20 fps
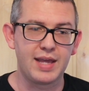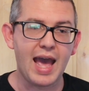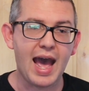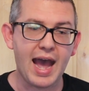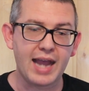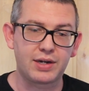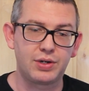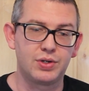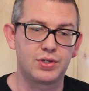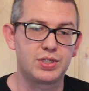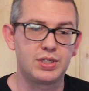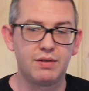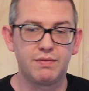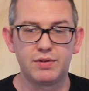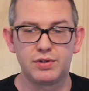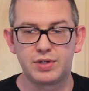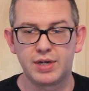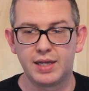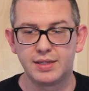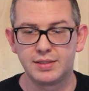the accuracy of
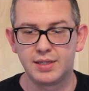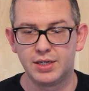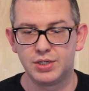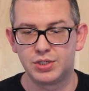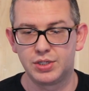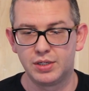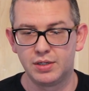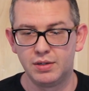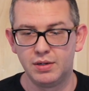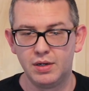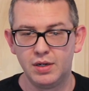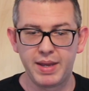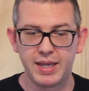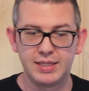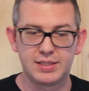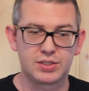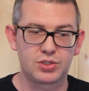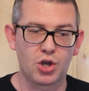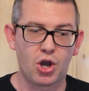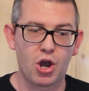the translation
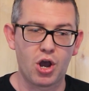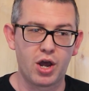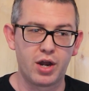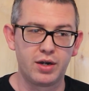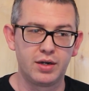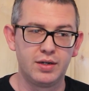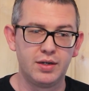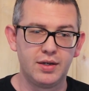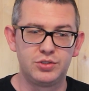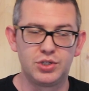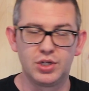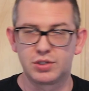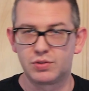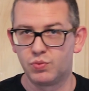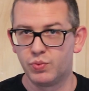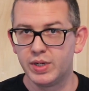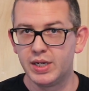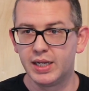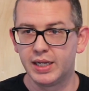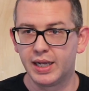based on just
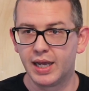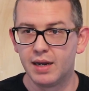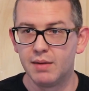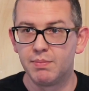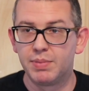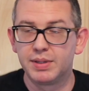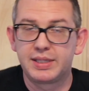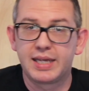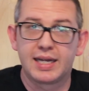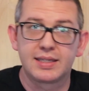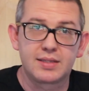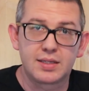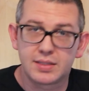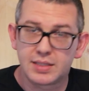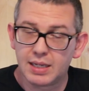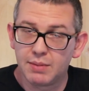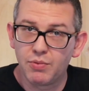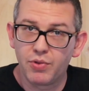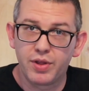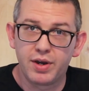reading it, but that's the
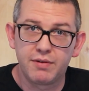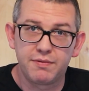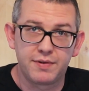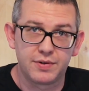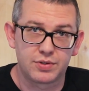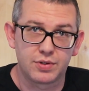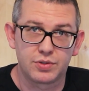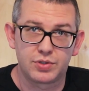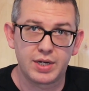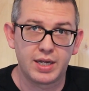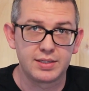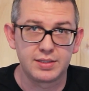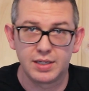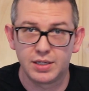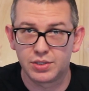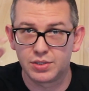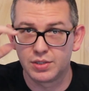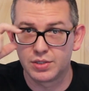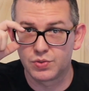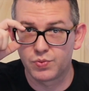same with an official
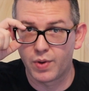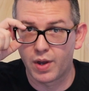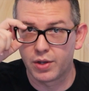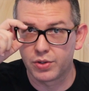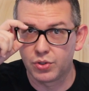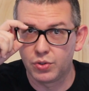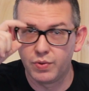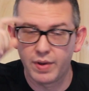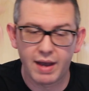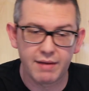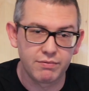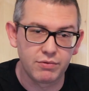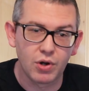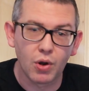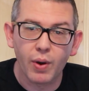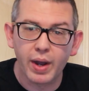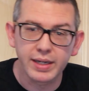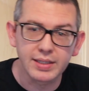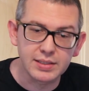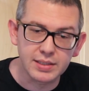translation as well. You have
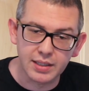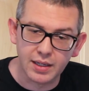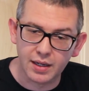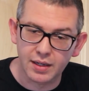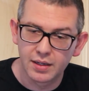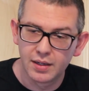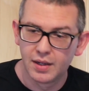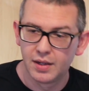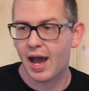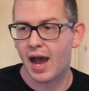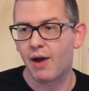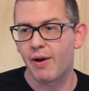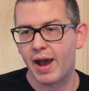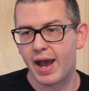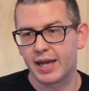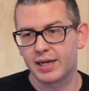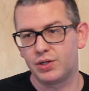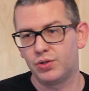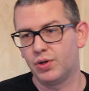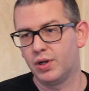no idea how
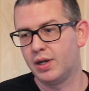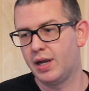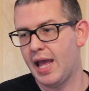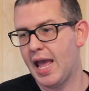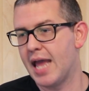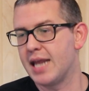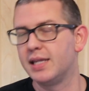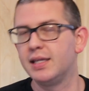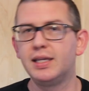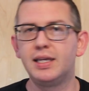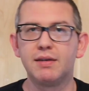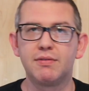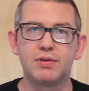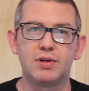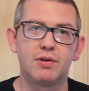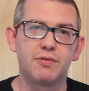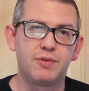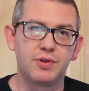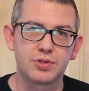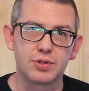accurate any
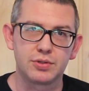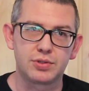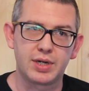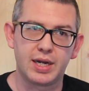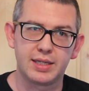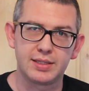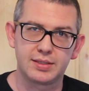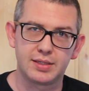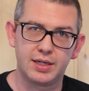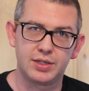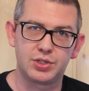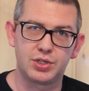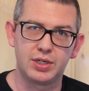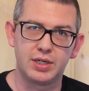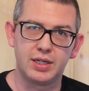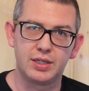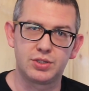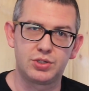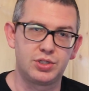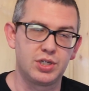given official translation
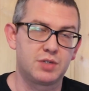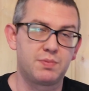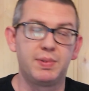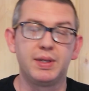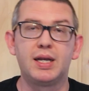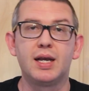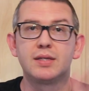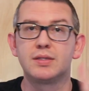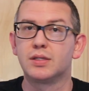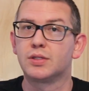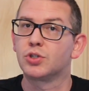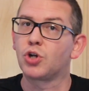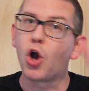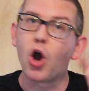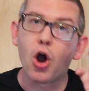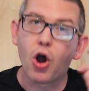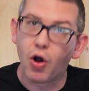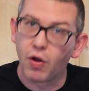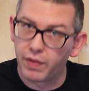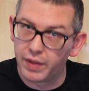is just because it's
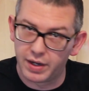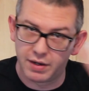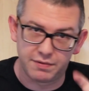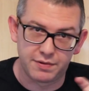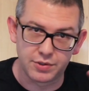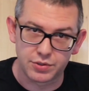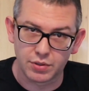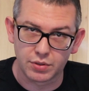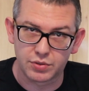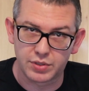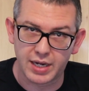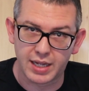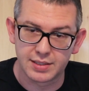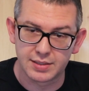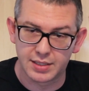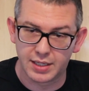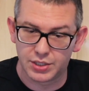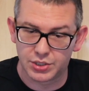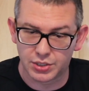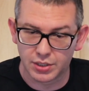called an official
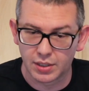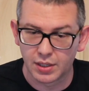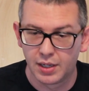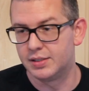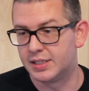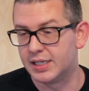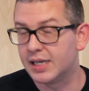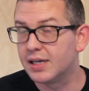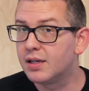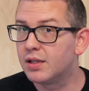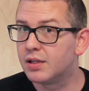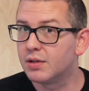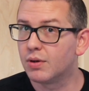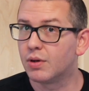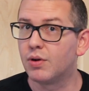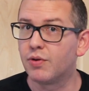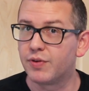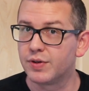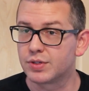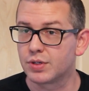translation. Did the
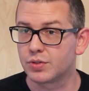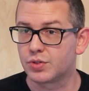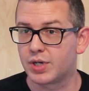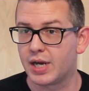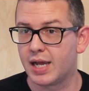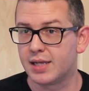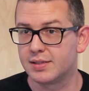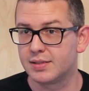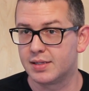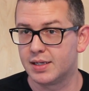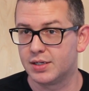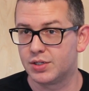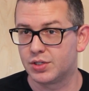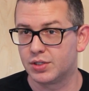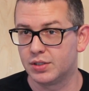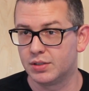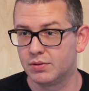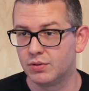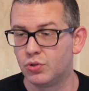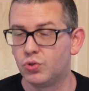official
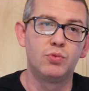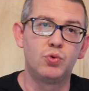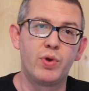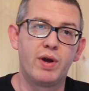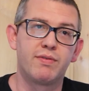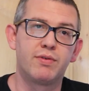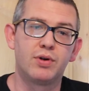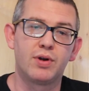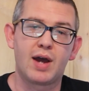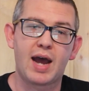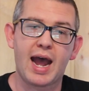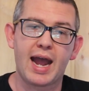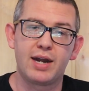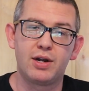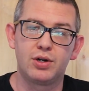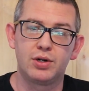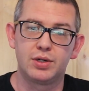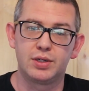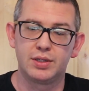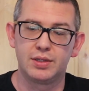translation, whoever
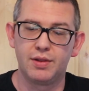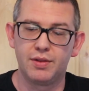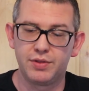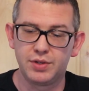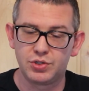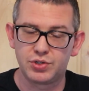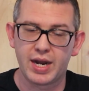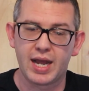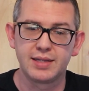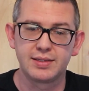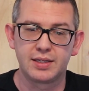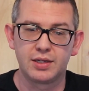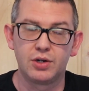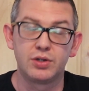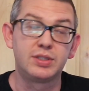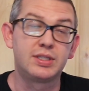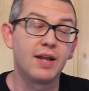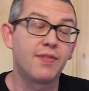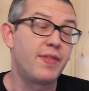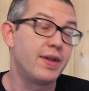hired the translator,
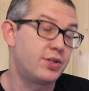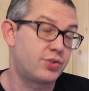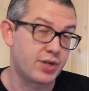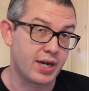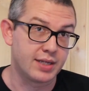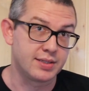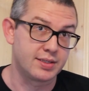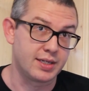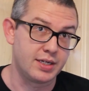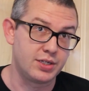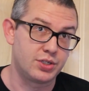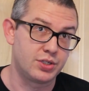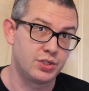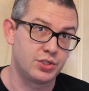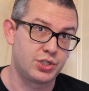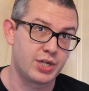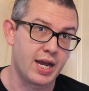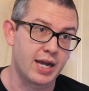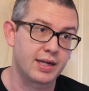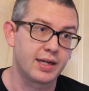did they
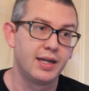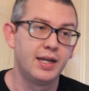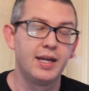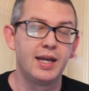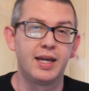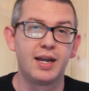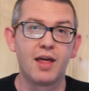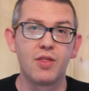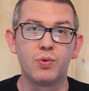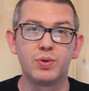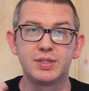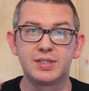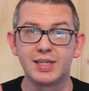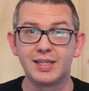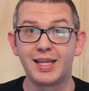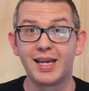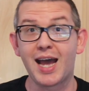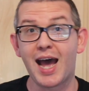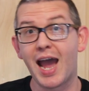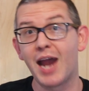translation check? In other words,
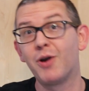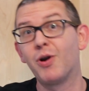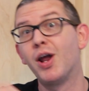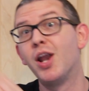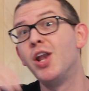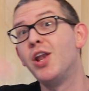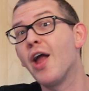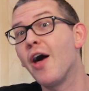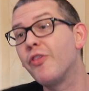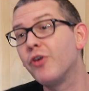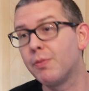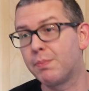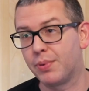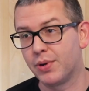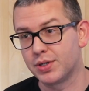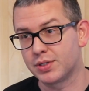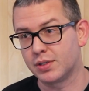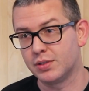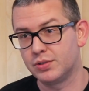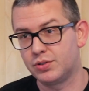did they hire another
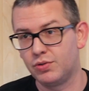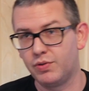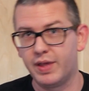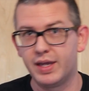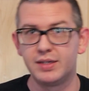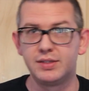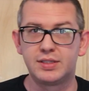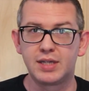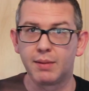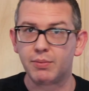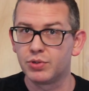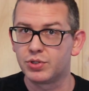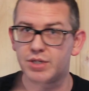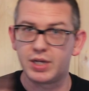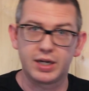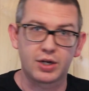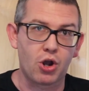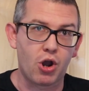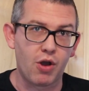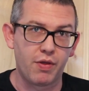person to then double
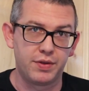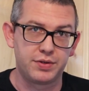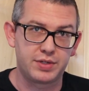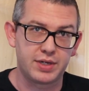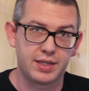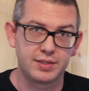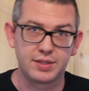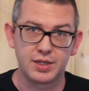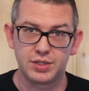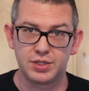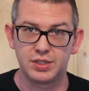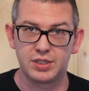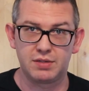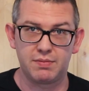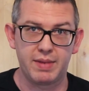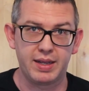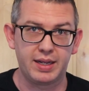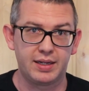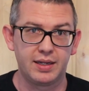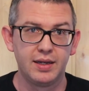check all the translation
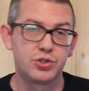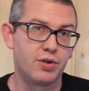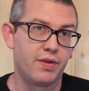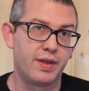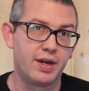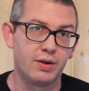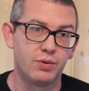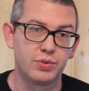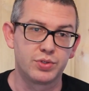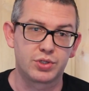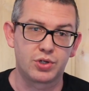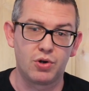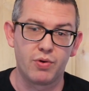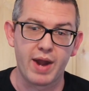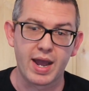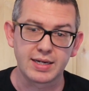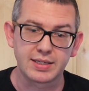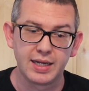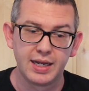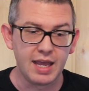to make sure that it was
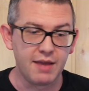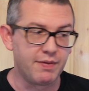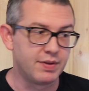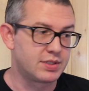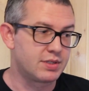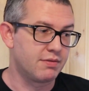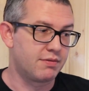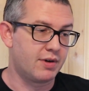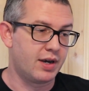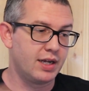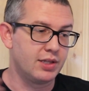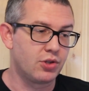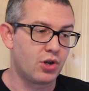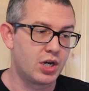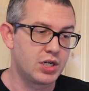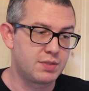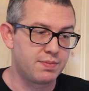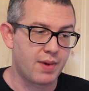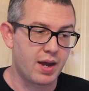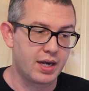correct? If it's a very
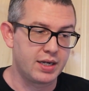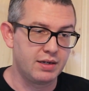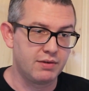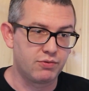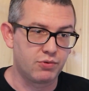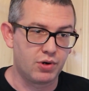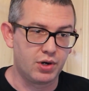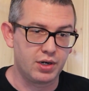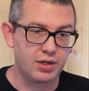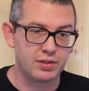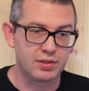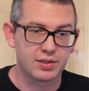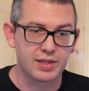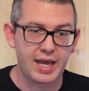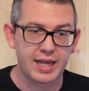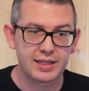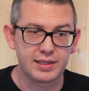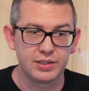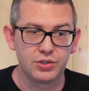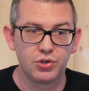large body of work, the
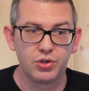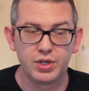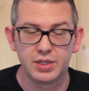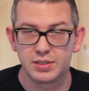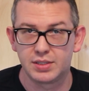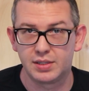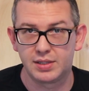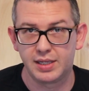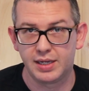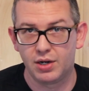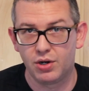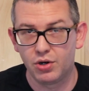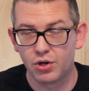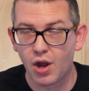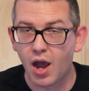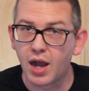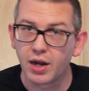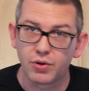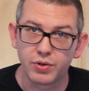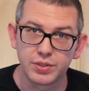likelihood is that they are
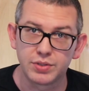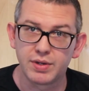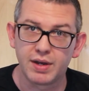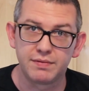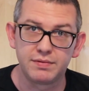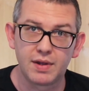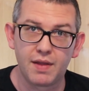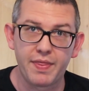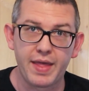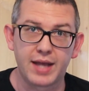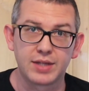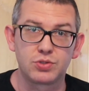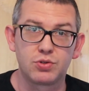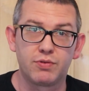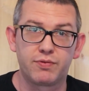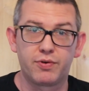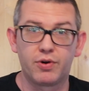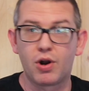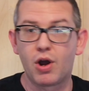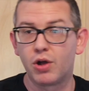not going to have done that.
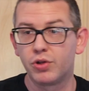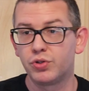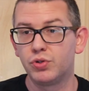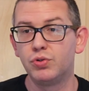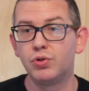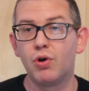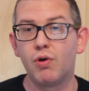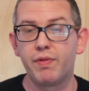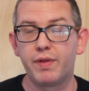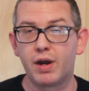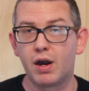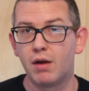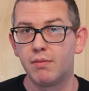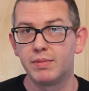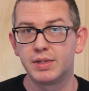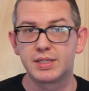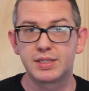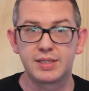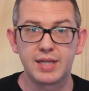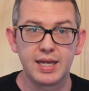So for all you know, there are
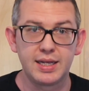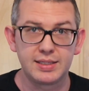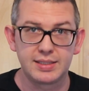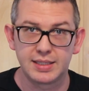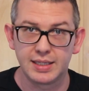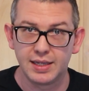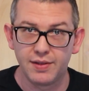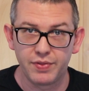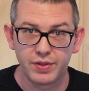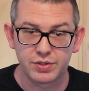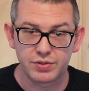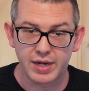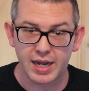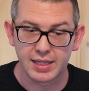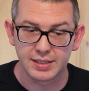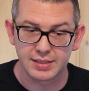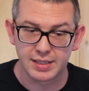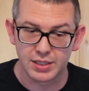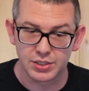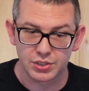mistakes in the
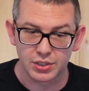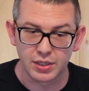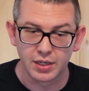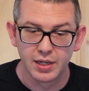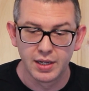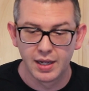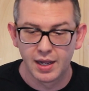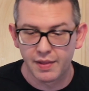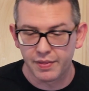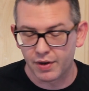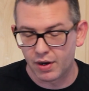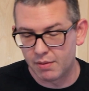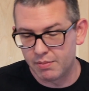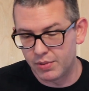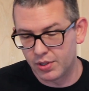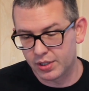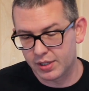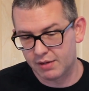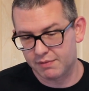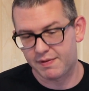translation. There are a
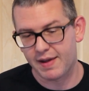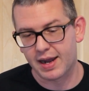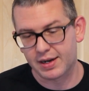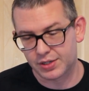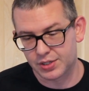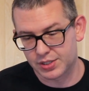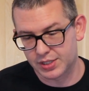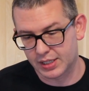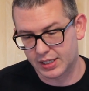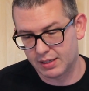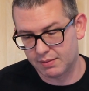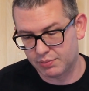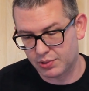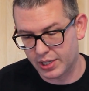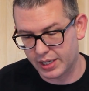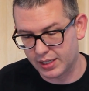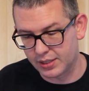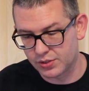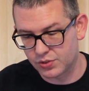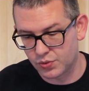million factors that can
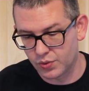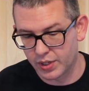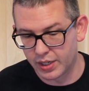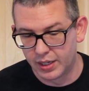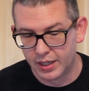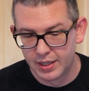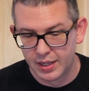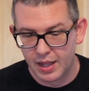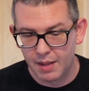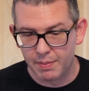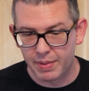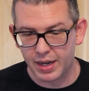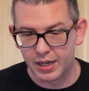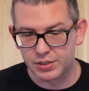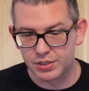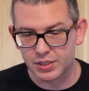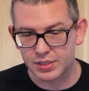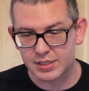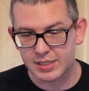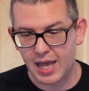play into it, but it
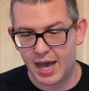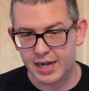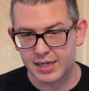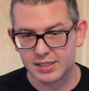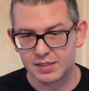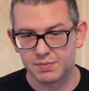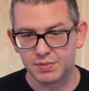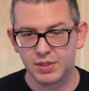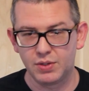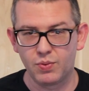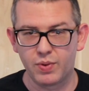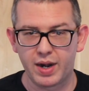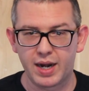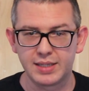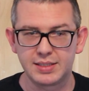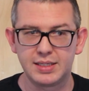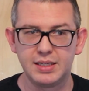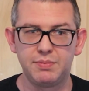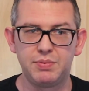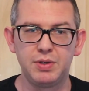just saddens me when I
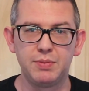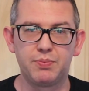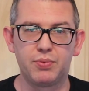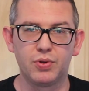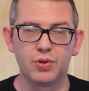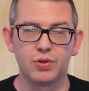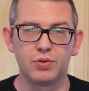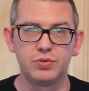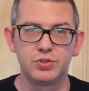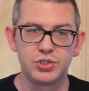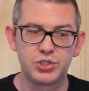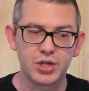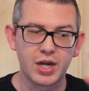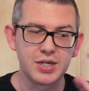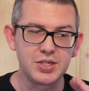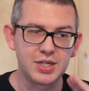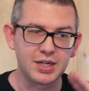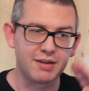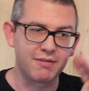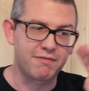see people
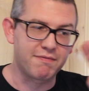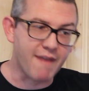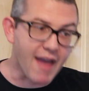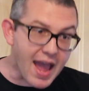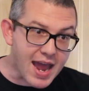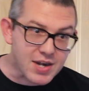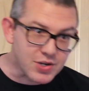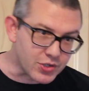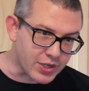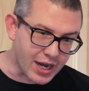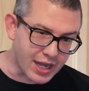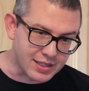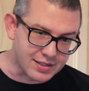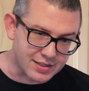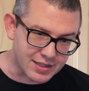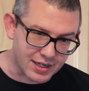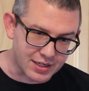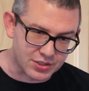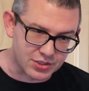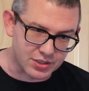judging fan
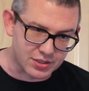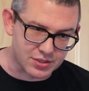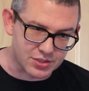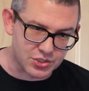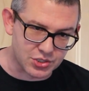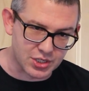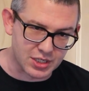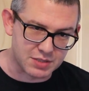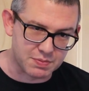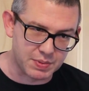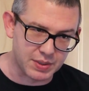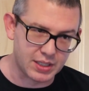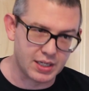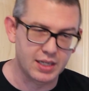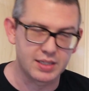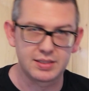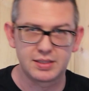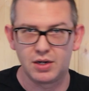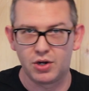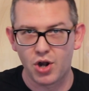translations just
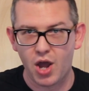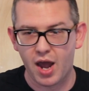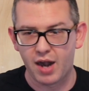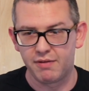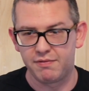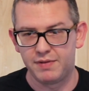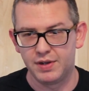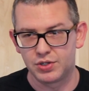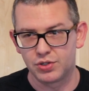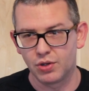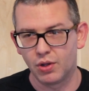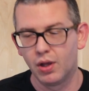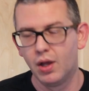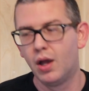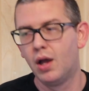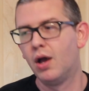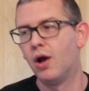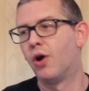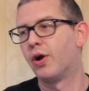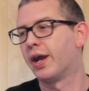because they're not official.
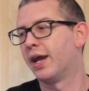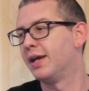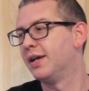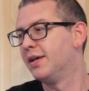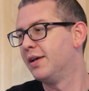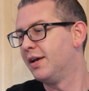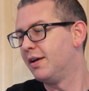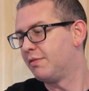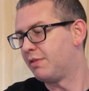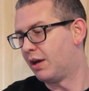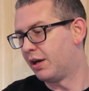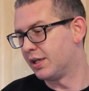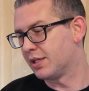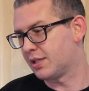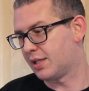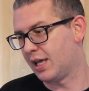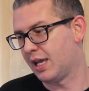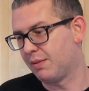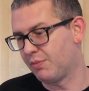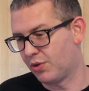Okay, fair
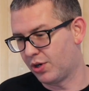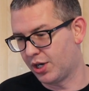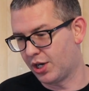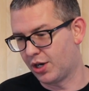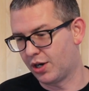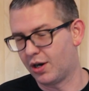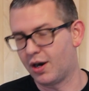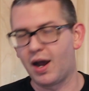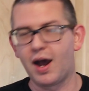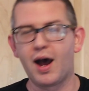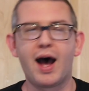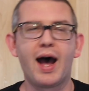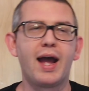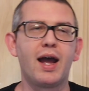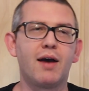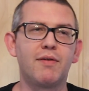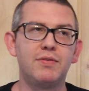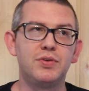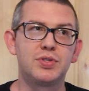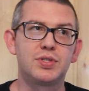disclaimer here, I
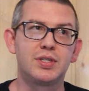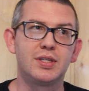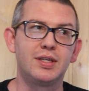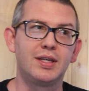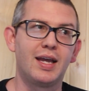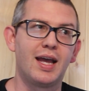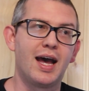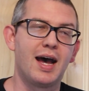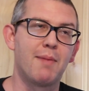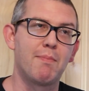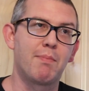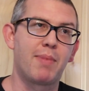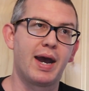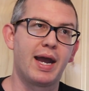obviously am